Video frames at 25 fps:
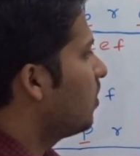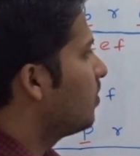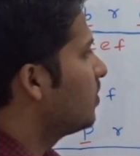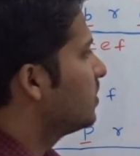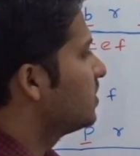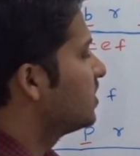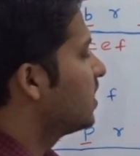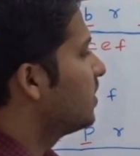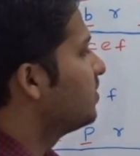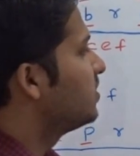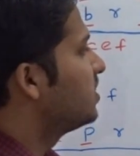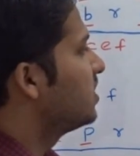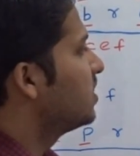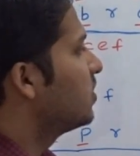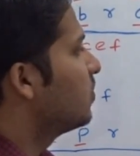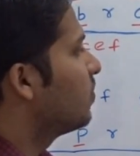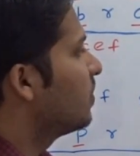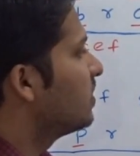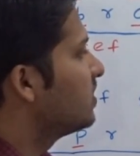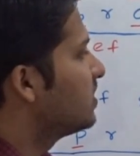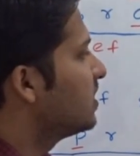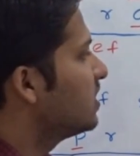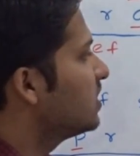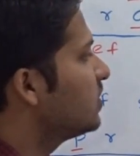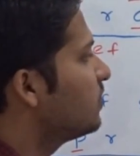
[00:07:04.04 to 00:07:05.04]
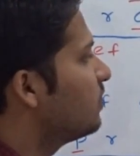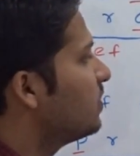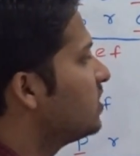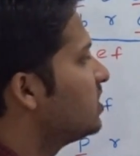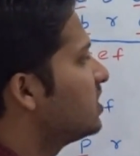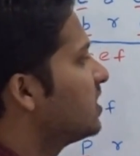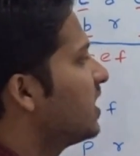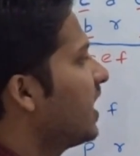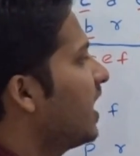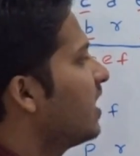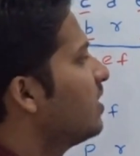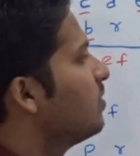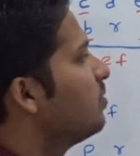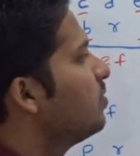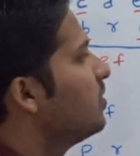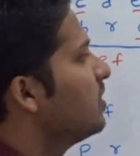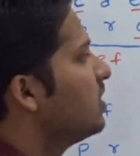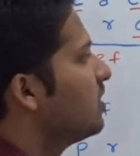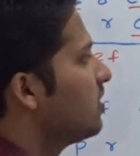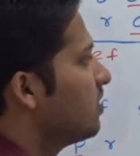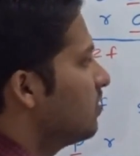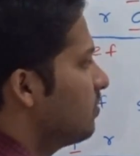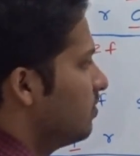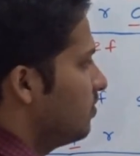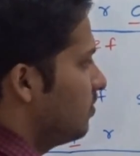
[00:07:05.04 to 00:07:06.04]
subsequences which can be
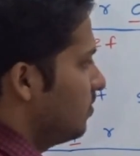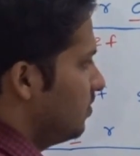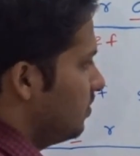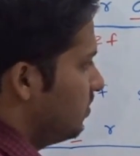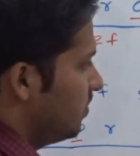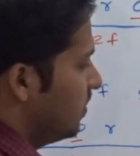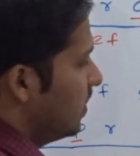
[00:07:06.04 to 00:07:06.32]
a